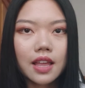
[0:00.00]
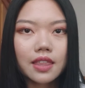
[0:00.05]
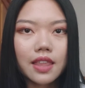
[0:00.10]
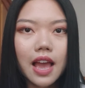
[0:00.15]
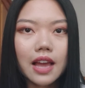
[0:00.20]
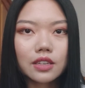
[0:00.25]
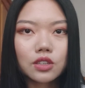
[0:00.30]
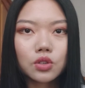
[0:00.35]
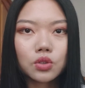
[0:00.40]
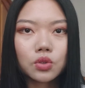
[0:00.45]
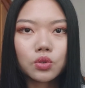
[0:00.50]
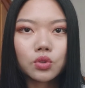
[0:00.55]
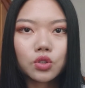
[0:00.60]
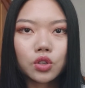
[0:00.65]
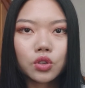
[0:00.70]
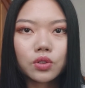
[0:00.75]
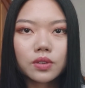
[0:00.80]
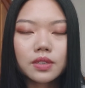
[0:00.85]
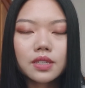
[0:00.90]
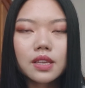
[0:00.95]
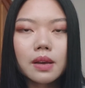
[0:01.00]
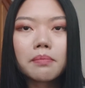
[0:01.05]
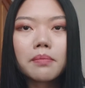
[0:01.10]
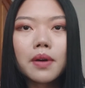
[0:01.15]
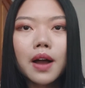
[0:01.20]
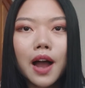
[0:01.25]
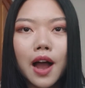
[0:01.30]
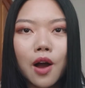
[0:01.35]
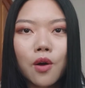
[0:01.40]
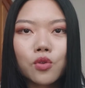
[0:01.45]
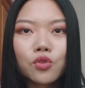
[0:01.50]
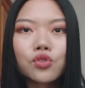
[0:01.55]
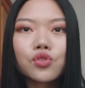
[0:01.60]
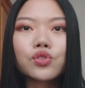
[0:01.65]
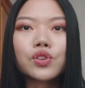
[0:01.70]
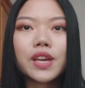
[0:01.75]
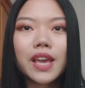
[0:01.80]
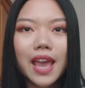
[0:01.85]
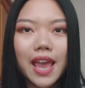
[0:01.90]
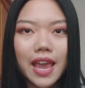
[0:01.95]
That you could somehow
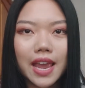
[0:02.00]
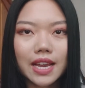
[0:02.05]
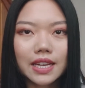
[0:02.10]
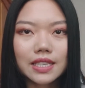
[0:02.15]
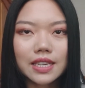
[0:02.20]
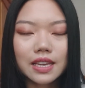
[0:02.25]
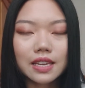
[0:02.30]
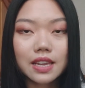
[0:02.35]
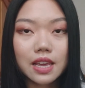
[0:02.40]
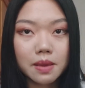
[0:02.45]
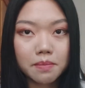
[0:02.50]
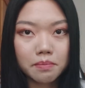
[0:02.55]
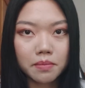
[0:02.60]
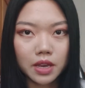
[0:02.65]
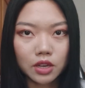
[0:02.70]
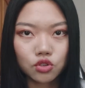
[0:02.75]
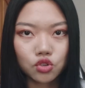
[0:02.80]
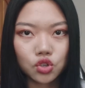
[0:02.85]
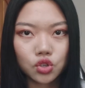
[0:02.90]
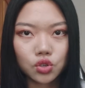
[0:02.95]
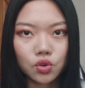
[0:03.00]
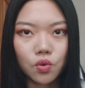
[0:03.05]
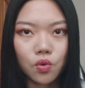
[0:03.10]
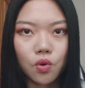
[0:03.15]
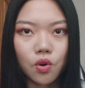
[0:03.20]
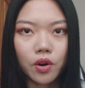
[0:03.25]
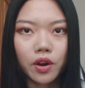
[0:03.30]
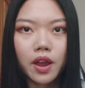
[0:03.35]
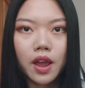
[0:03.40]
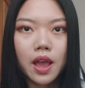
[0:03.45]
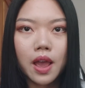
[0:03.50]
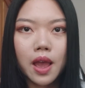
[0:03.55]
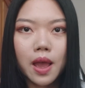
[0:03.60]
create an image or